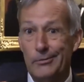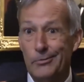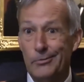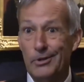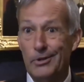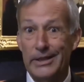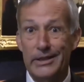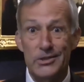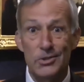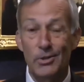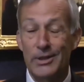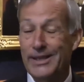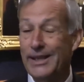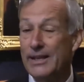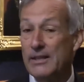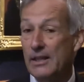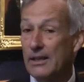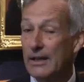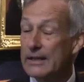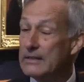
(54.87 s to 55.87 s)
really until the
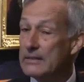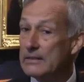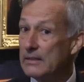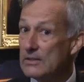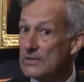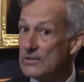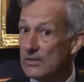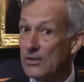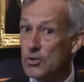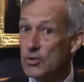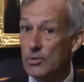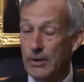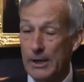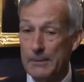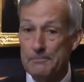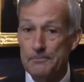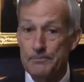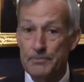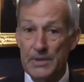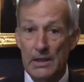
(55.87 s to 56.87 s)
end of the 19th century.